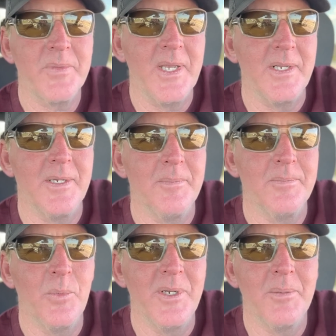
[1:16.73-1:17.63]

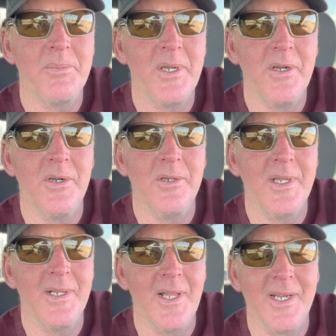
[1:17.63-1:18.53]
and went up there
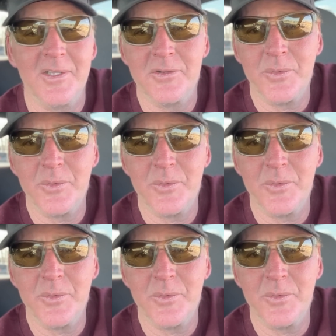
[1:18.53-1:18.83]
and like in